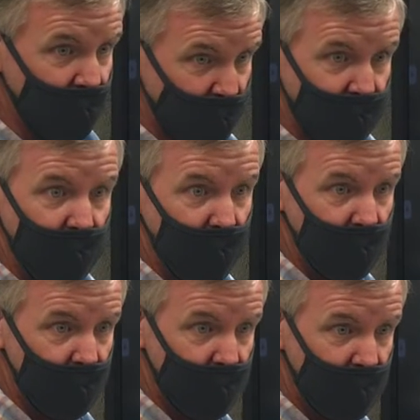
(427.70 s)
lot of
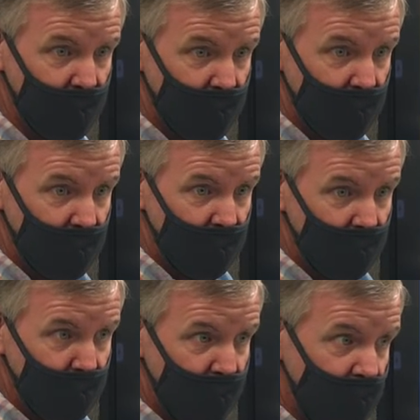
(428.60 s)
focus,
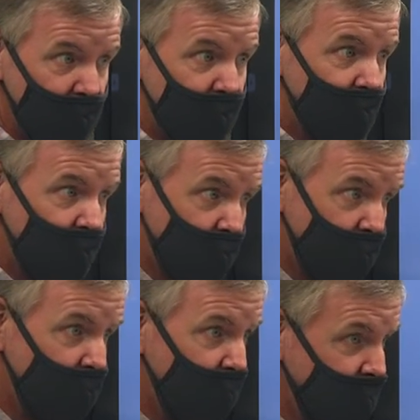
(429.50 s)
but it's
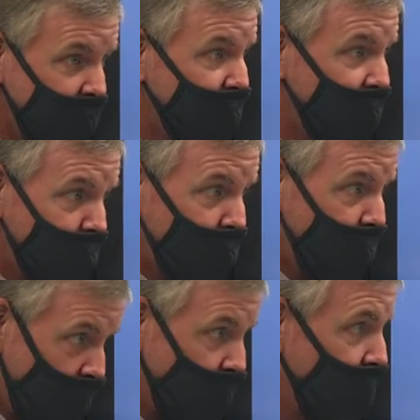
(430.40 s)
extraordinarily
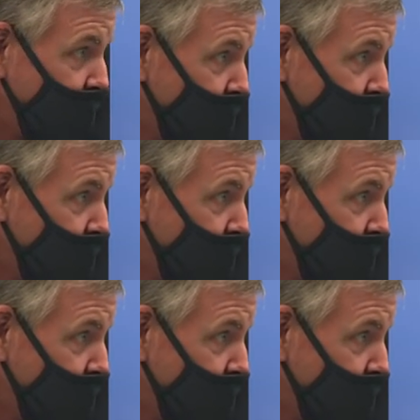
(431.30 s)
important